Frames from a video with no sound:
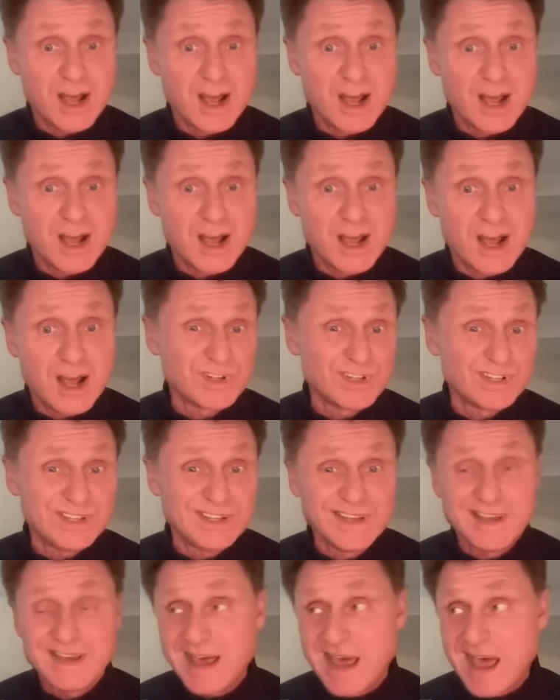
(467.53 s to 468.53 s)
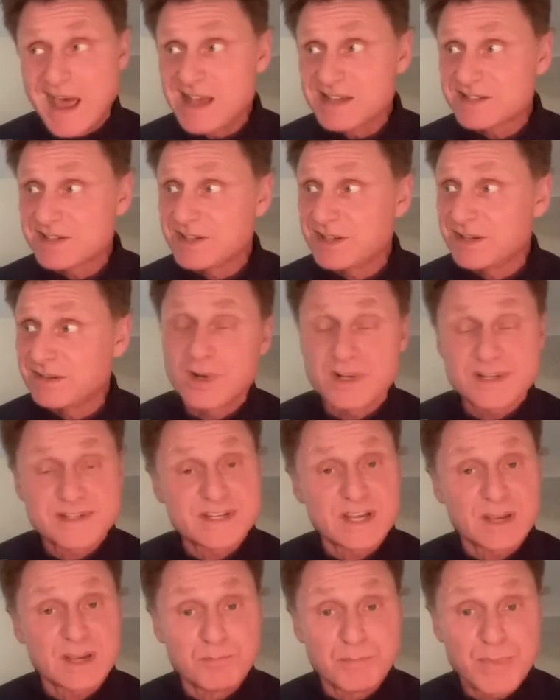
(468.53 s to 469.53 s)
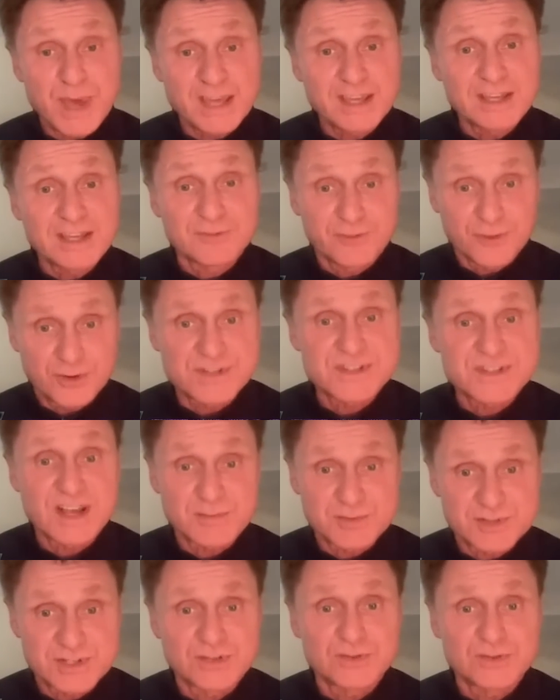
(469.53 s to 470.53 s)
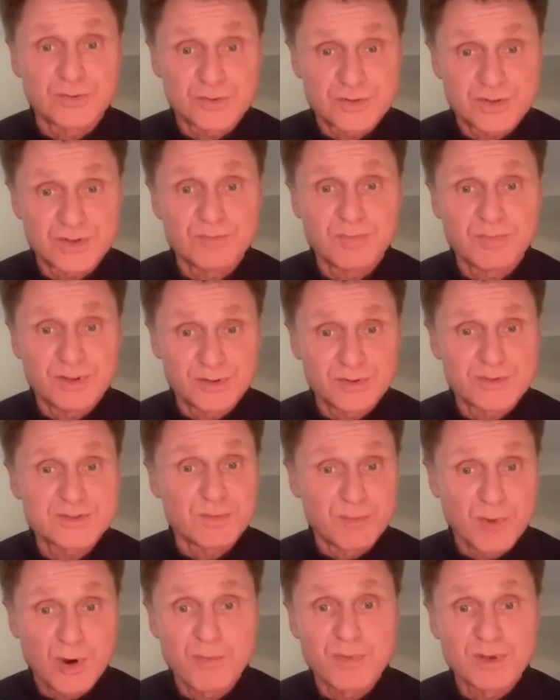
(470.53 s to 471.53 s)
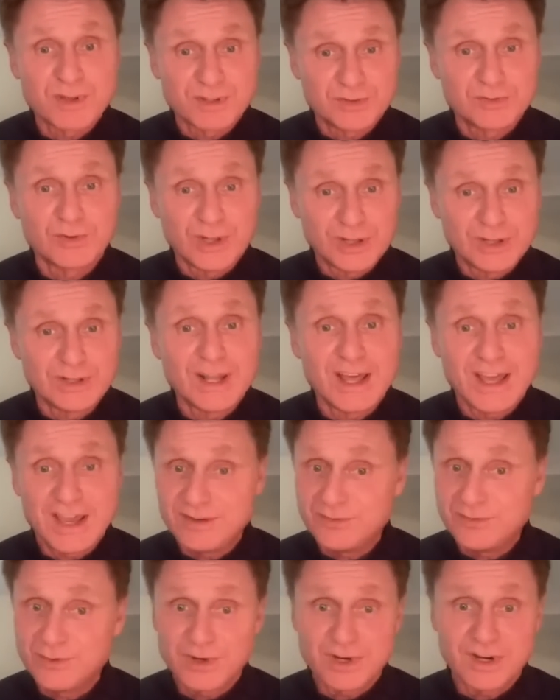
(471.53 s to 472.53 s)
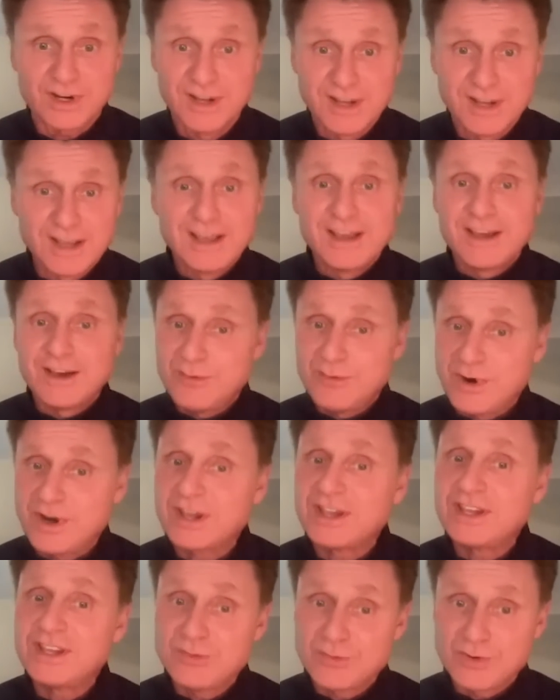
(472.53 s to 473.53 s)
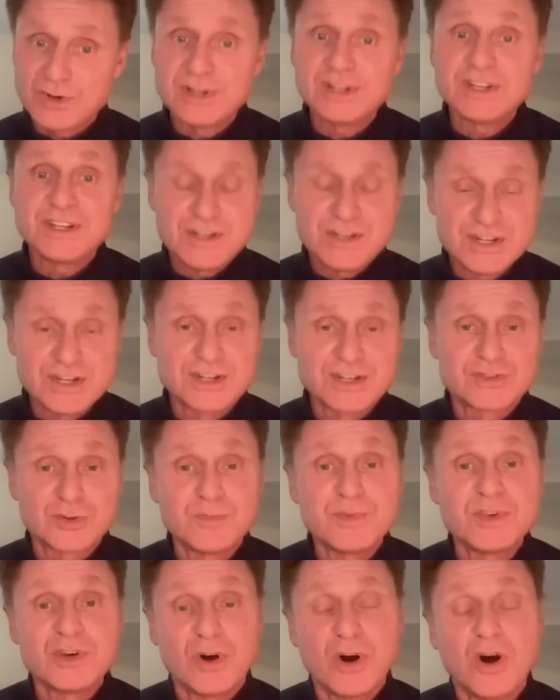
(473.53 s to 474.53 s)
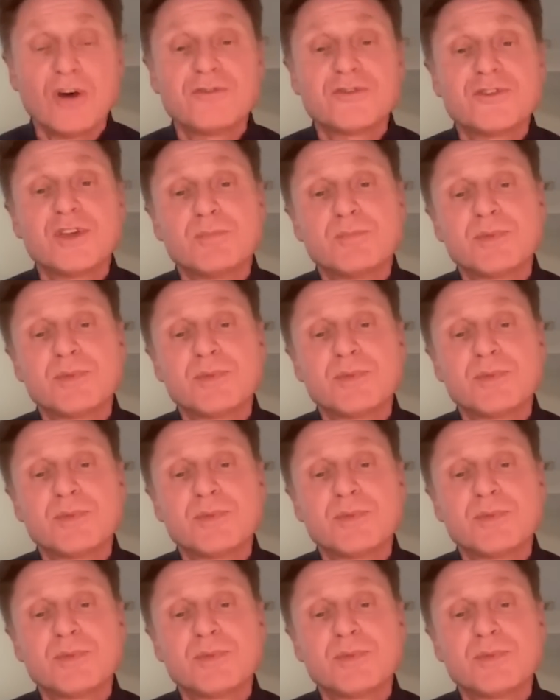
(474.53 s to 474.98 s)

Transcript: He was really asking, you know, I don't want to say begging for a substitution, but there was a moment uh, late where where he really needed to be off the